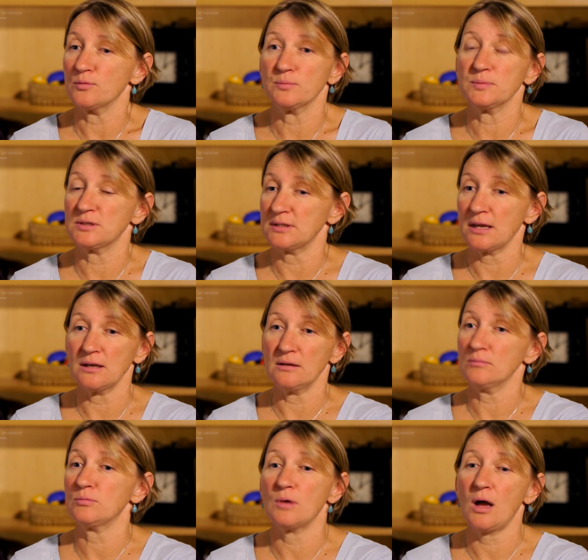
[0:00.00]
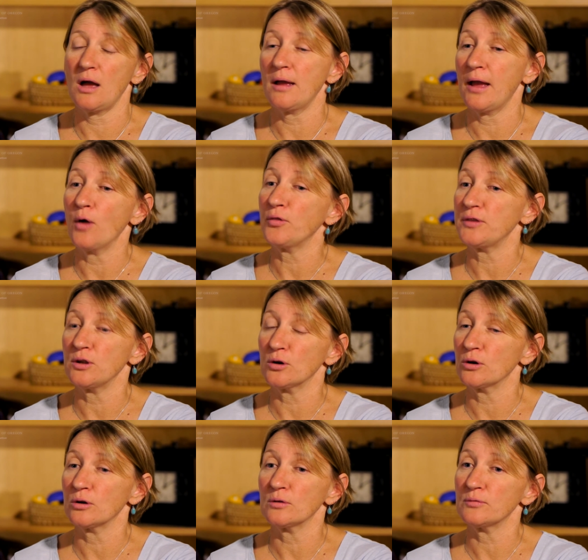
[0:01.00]
Sudden
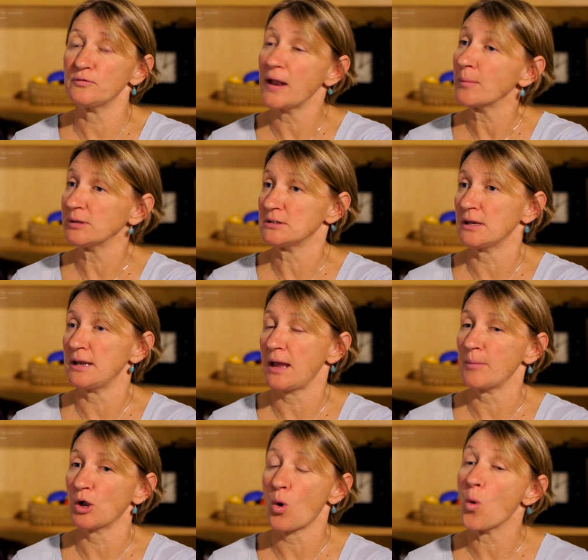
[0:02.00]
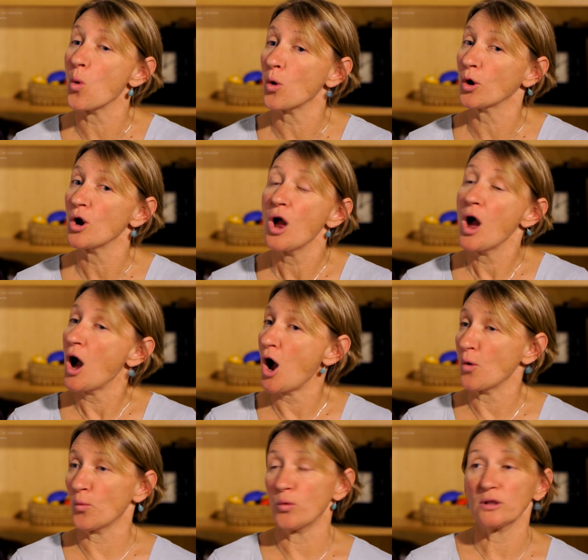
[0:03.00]
healthier family dynamic, or
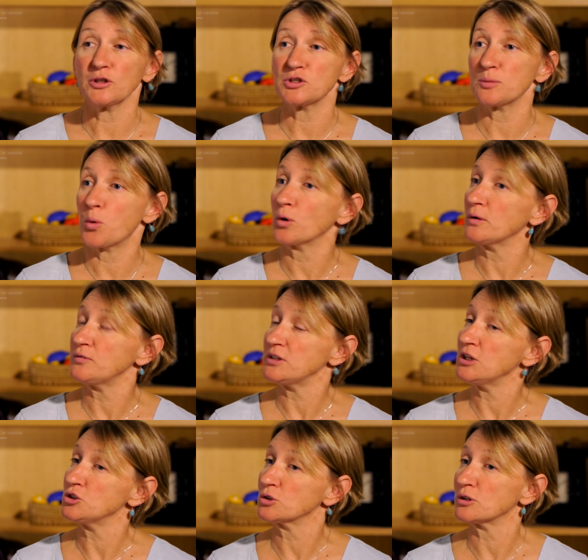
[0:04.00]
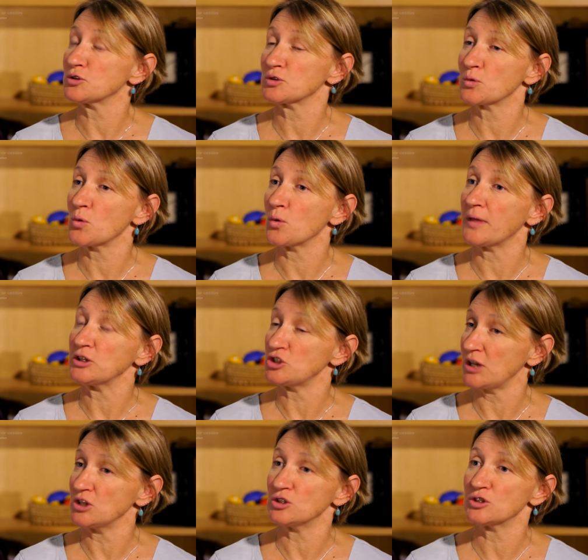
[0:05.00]
really supportive teacher at school that
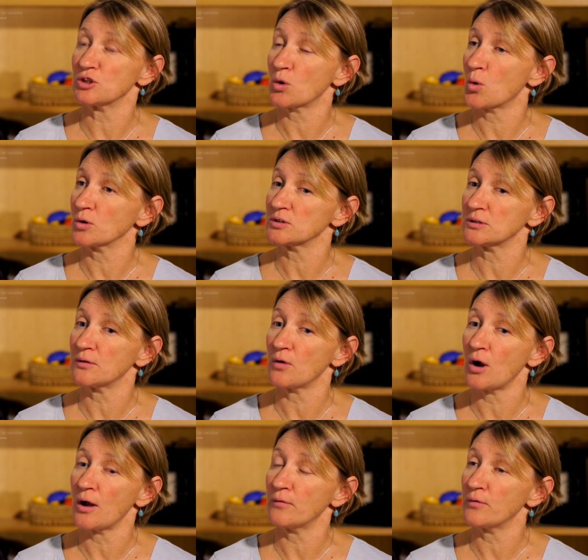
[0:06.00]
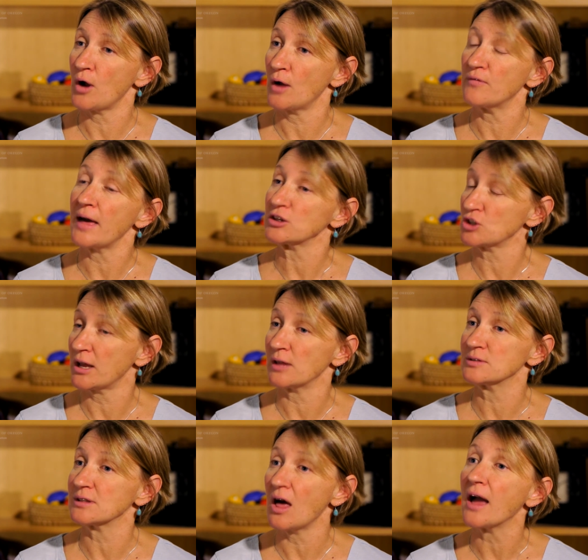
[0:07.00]
changes the course of that
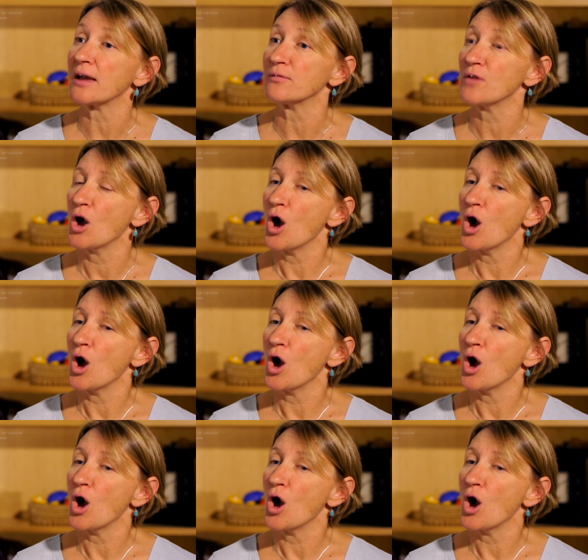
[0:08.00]
child's life.